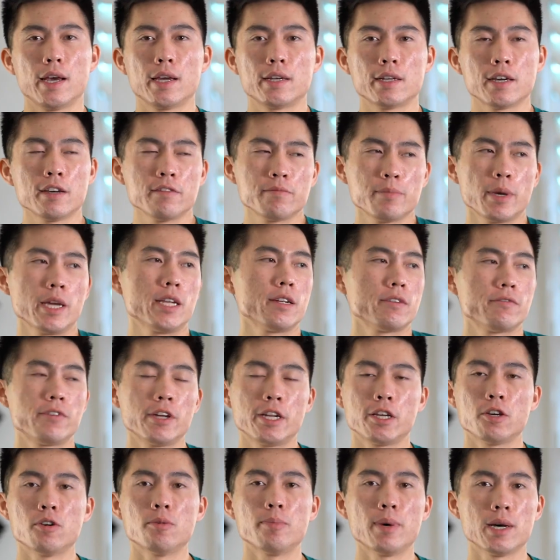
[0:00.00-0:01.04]
And I've made a
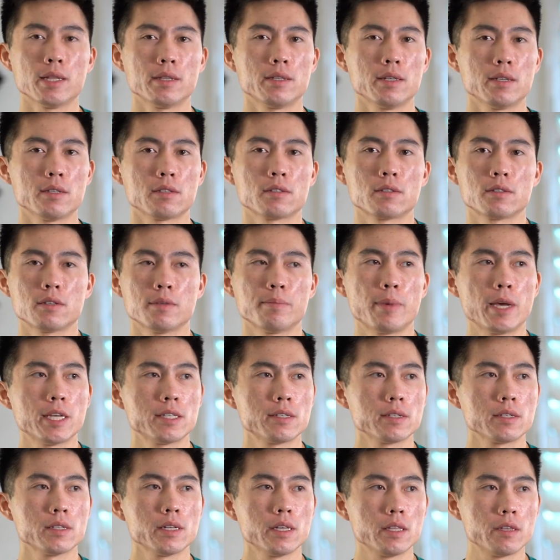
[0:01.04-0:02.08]
video about this.
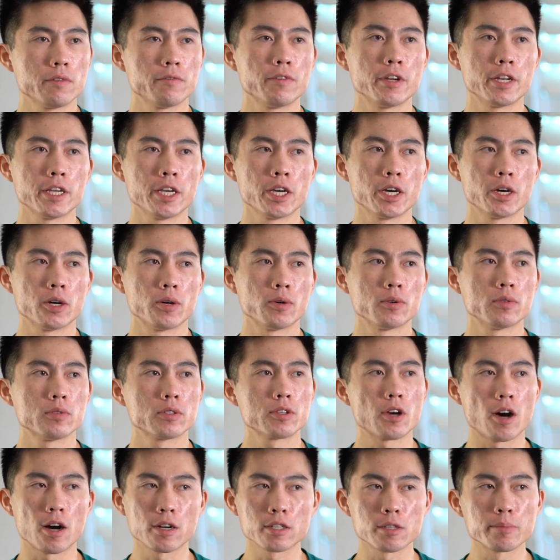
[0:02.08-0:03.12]
Basically, the video
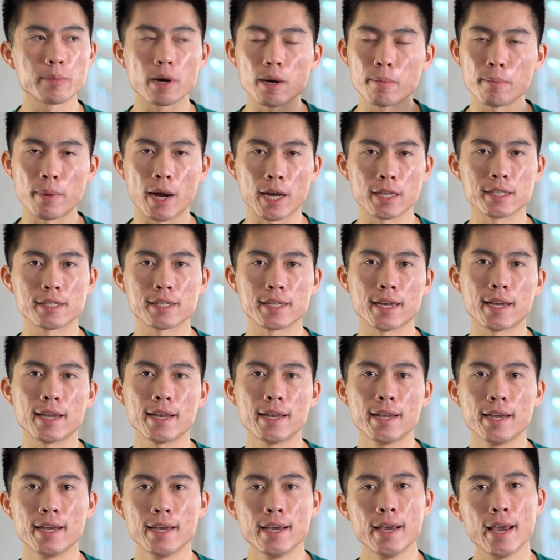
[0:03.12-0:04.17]
talks about
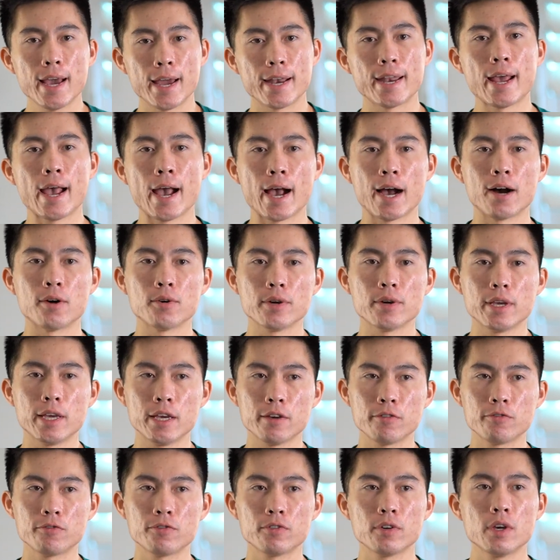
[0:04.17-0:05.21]
mindset and how
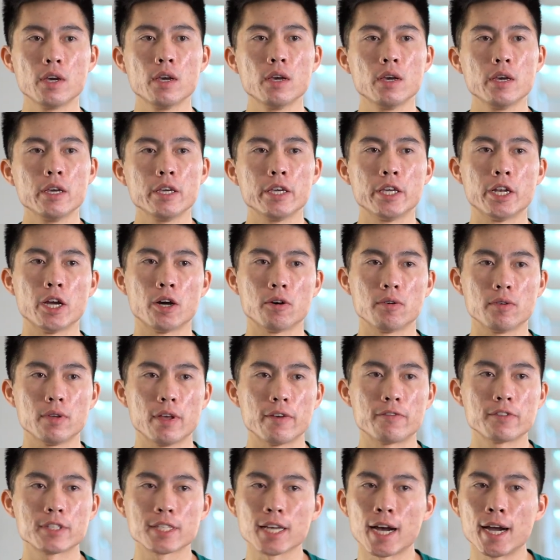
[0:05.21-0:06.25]
if you know,
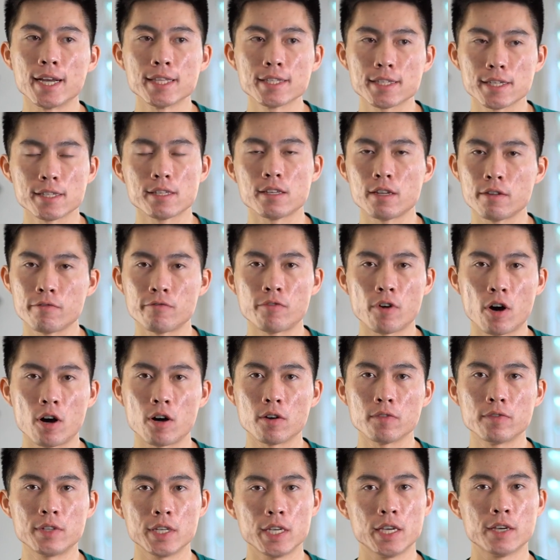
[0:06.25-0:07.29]
if science isn't
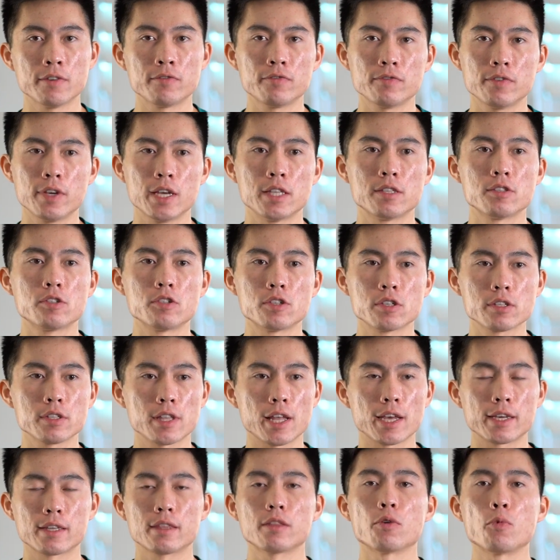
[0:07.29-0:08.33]
involved, if it's just
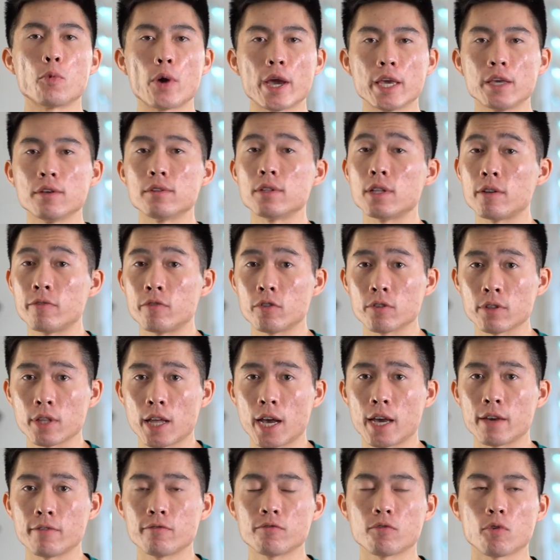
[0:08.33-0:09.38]
like the way you live your
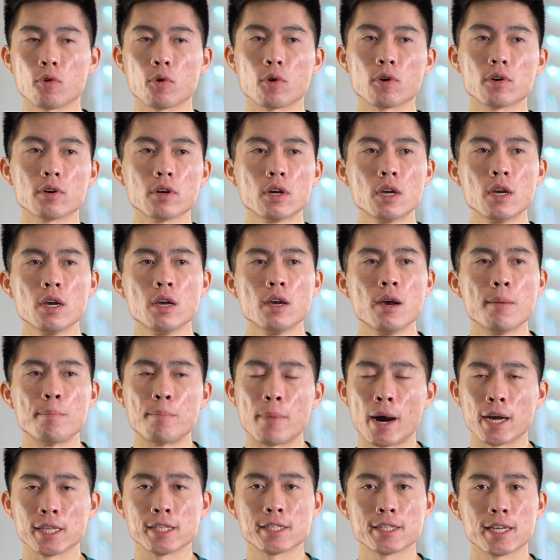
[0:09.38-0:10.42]
life or
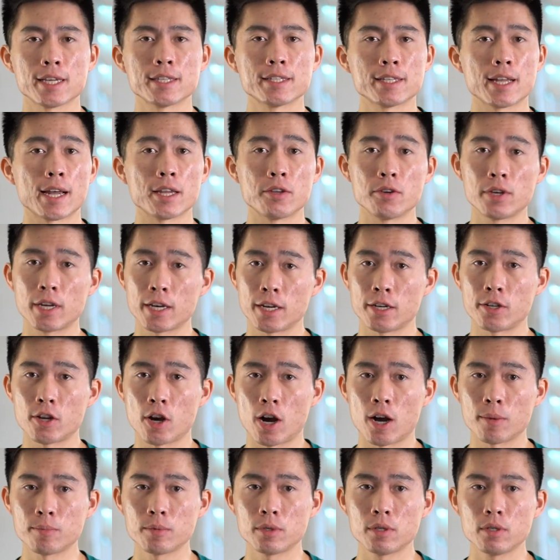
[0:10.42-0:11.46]
mindsets that you can
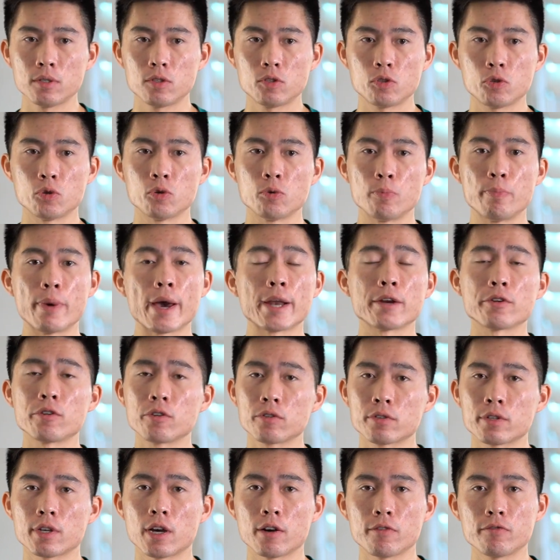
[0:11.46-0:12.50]
adopt to better
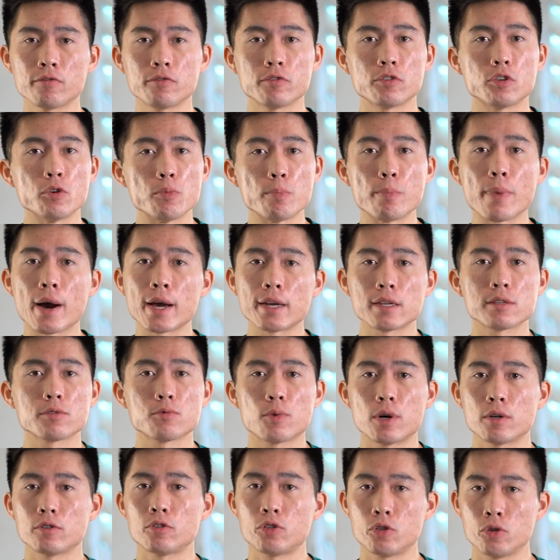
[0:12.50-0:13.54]
yourself, you might as
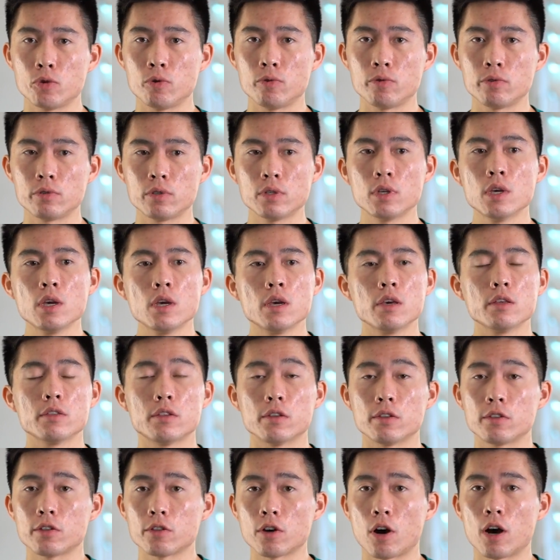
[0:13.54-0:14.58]
well choose
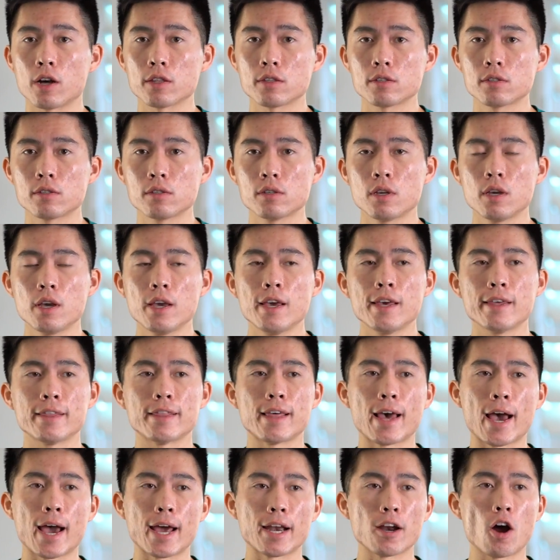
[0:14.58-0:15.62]
the thoughts
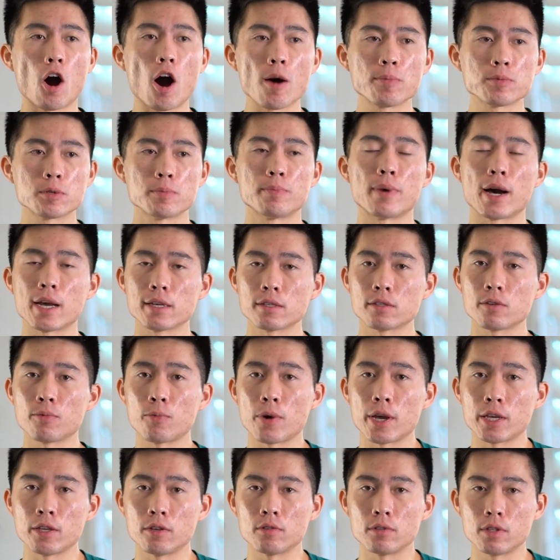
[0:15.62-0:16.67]
that optimize the
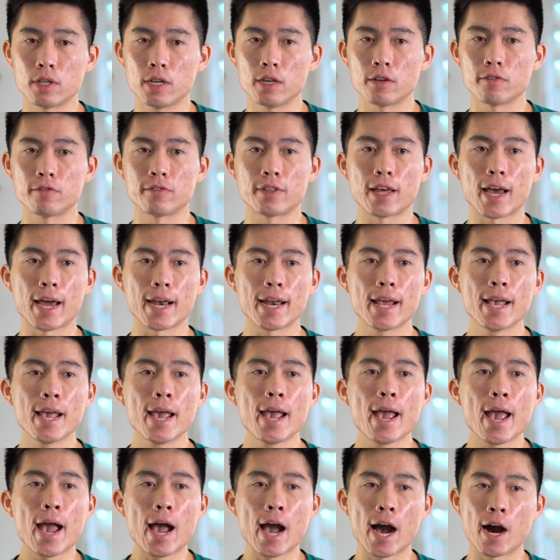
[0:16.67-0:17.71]
way you live, that
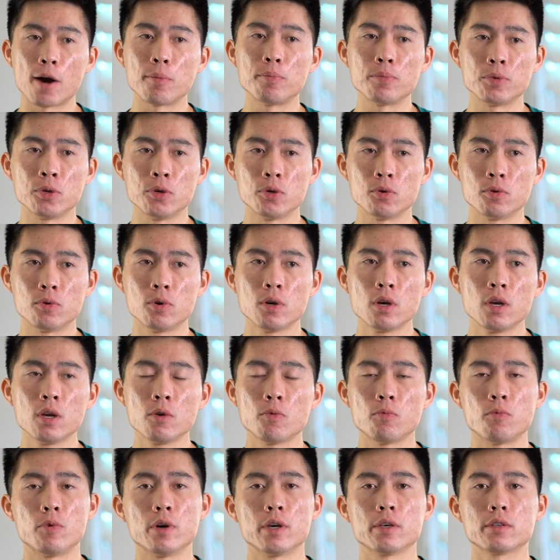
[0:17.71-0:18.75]
help you
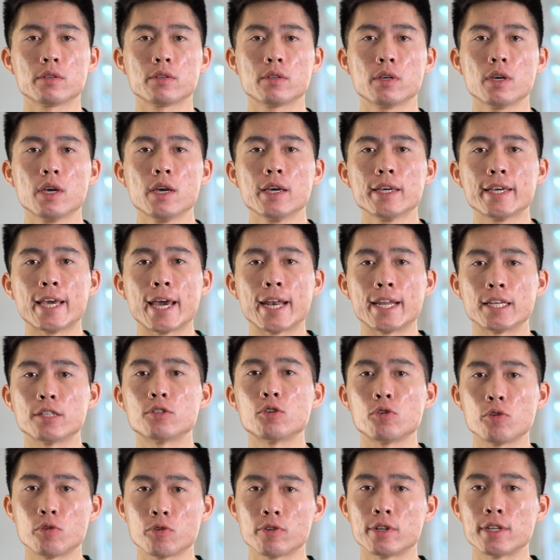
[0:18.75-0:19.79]
with getting
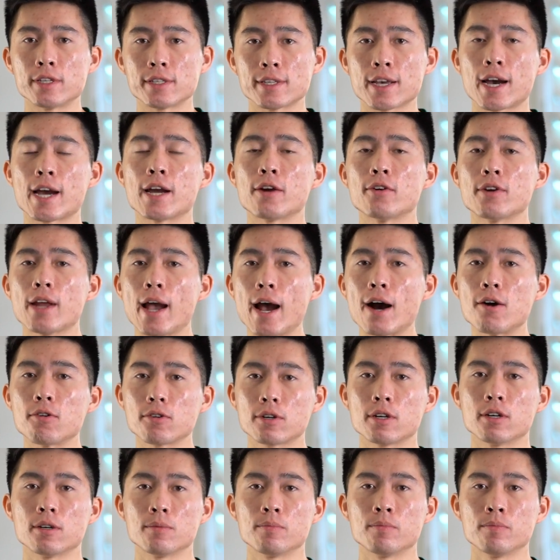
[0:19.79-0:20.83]
to your desired
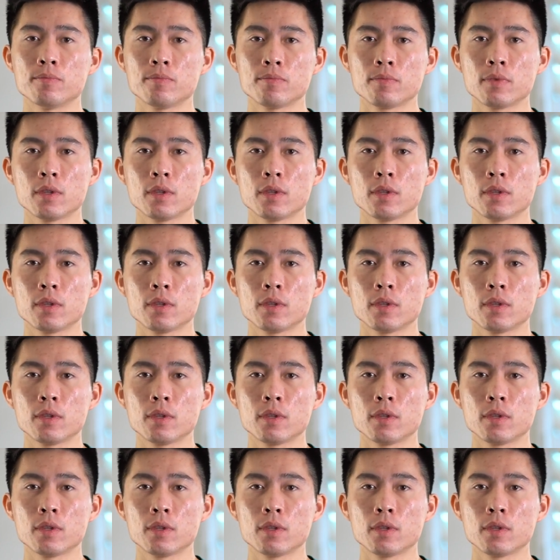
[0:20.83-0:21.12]
outcome.